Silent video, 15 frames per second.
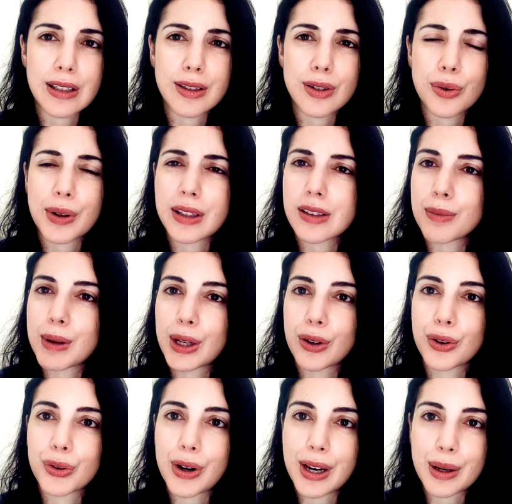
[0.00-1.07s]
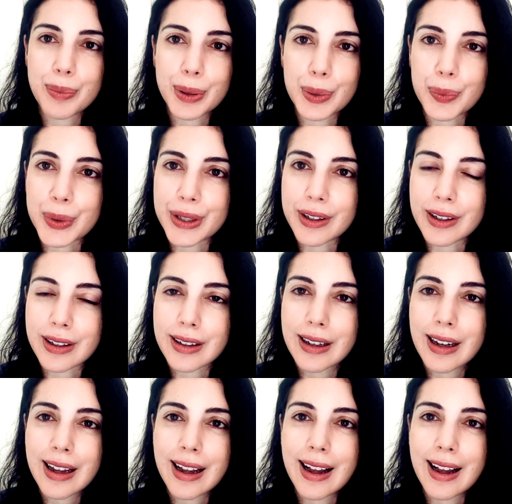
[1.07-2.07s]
doing some incredible work.